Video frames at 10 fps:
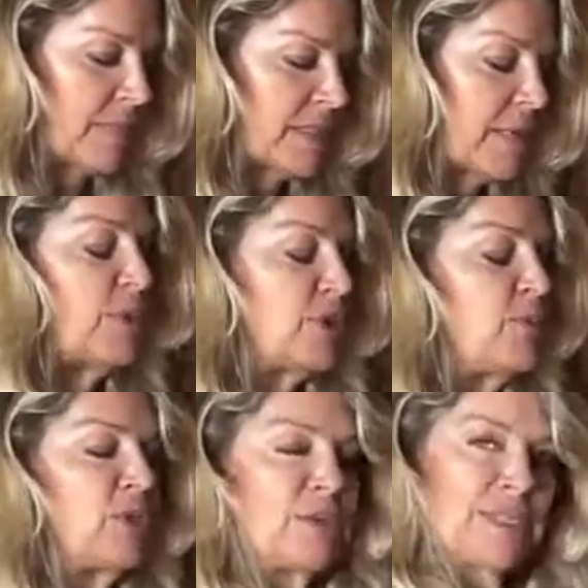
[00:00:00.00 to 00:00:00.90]
summer
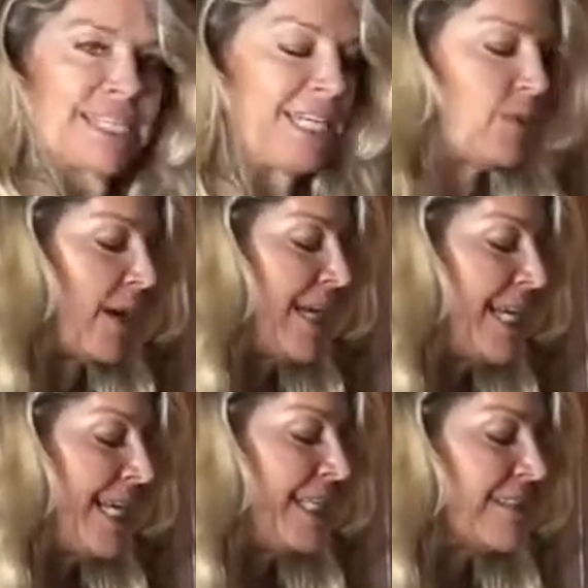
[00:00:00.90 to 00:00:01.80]
tabouli with the quinoa,
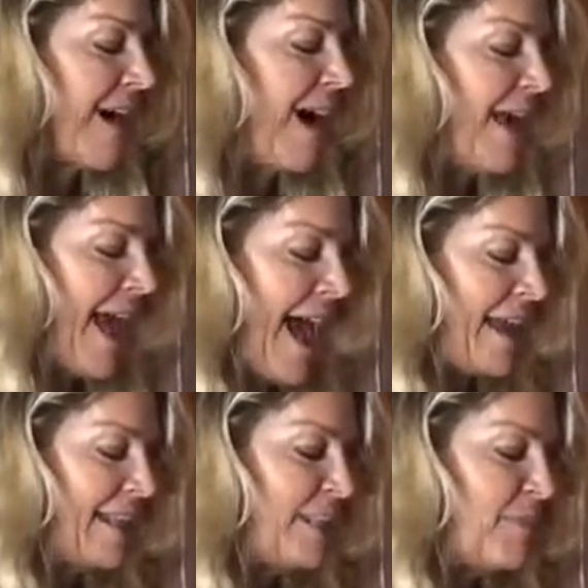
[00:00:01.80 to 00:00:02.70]
is I
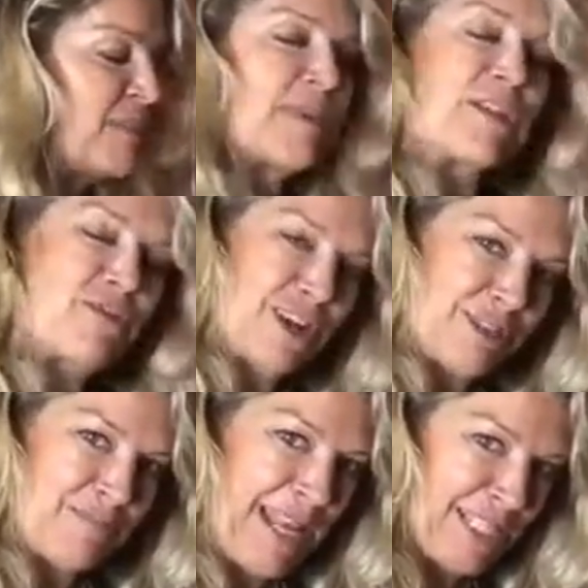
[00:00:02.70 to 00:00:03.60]
add a little bit of my fresh
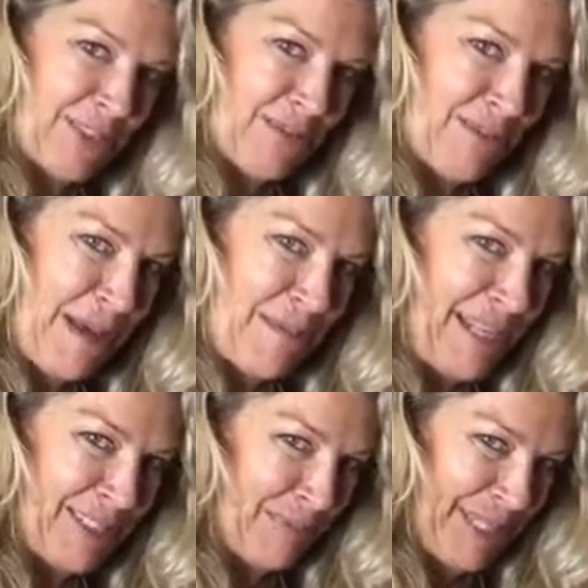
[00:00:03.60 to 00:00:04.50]
basil from my
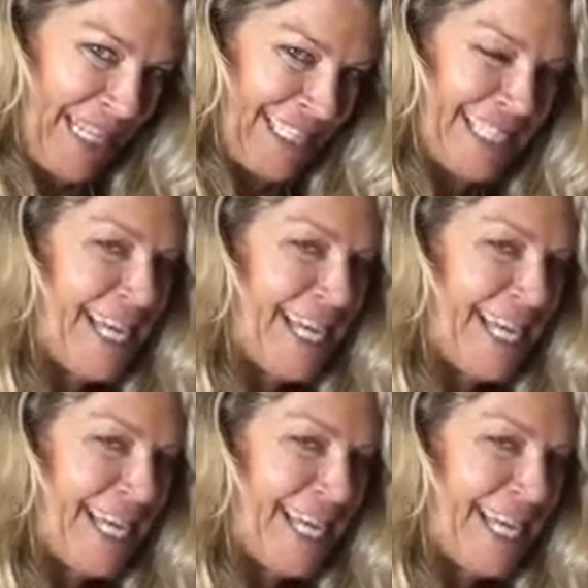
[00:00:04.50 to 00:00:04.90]
basil plants.